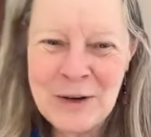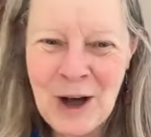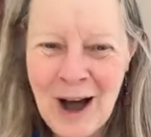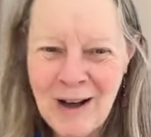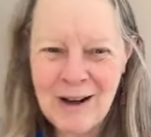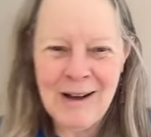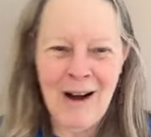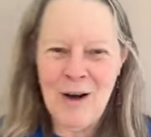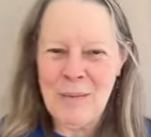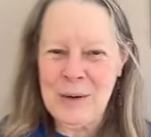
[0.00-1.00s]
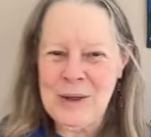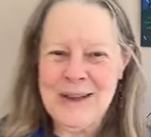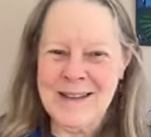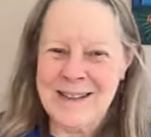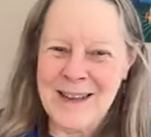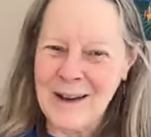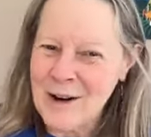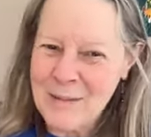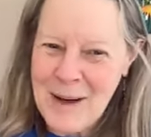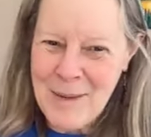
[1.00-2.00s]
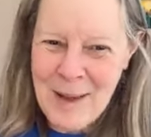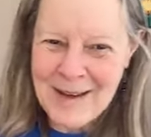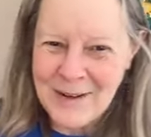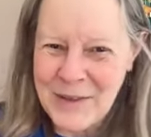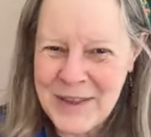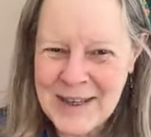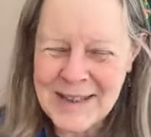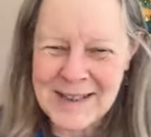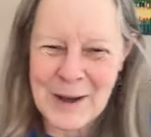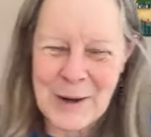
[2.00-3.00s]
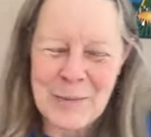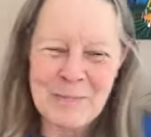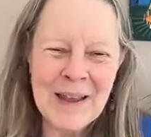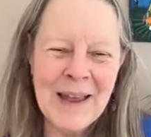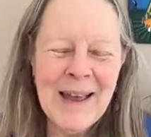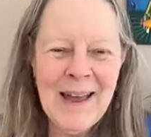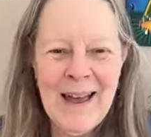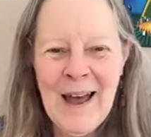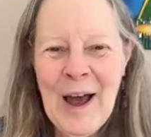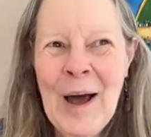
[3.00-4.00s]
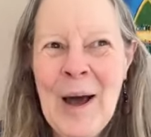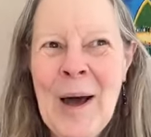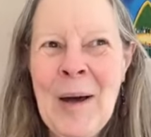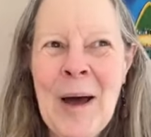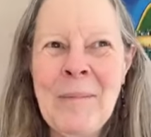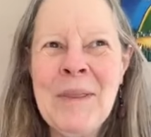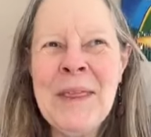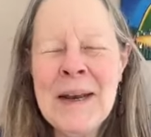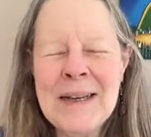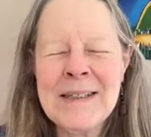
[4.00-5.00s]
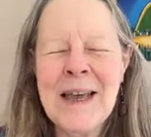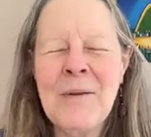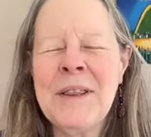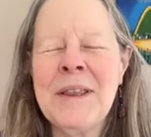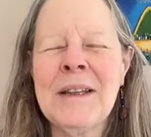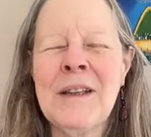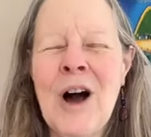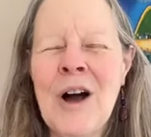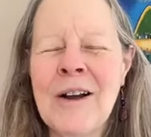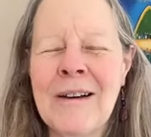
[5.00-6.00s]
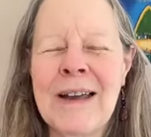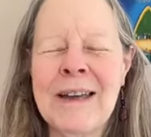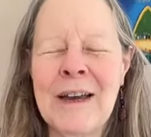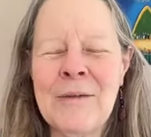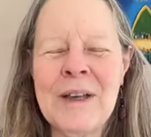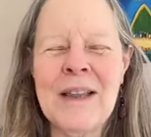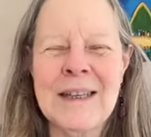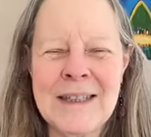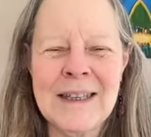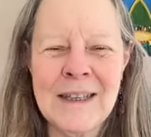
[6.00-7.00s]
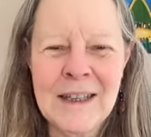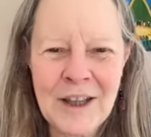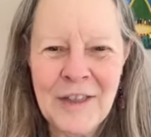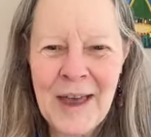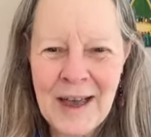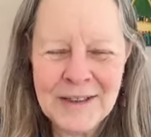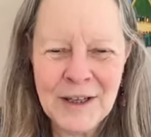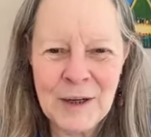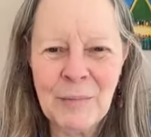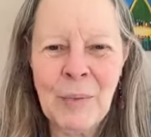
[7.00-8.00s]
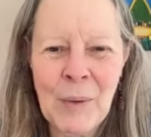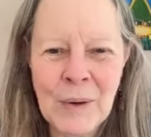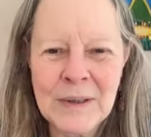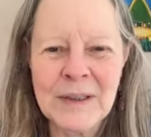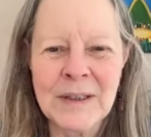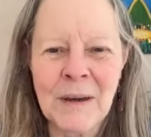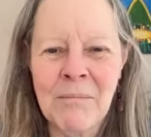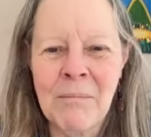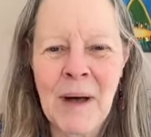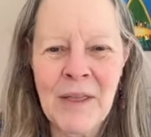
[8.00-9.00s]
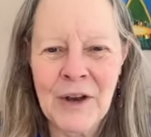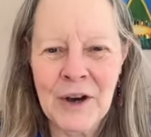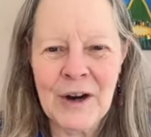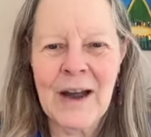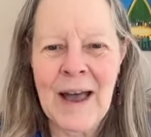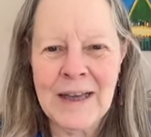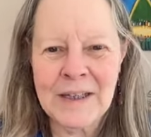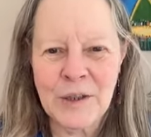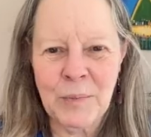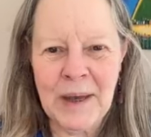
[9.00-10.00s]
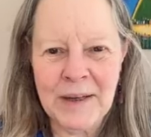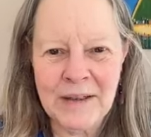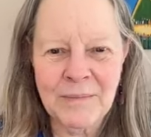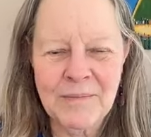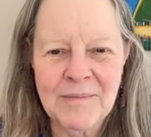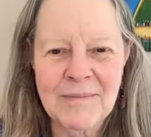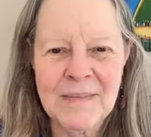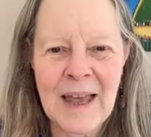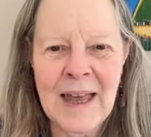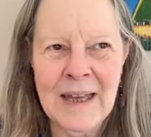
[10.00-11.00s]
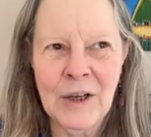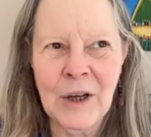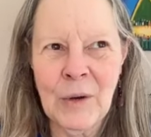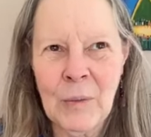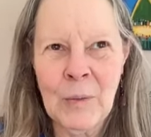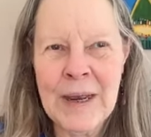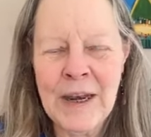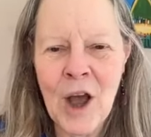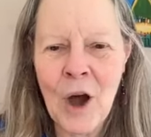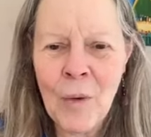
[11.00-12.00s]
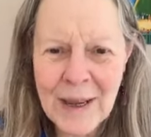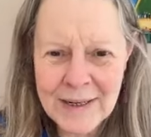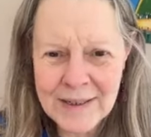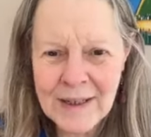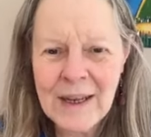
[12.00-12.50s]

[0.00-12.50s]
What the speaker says: Carpooling and soccer mom? I don't think so. But then I sat with it a longer and I realized that Lilith has an important mother aspect. And we know it.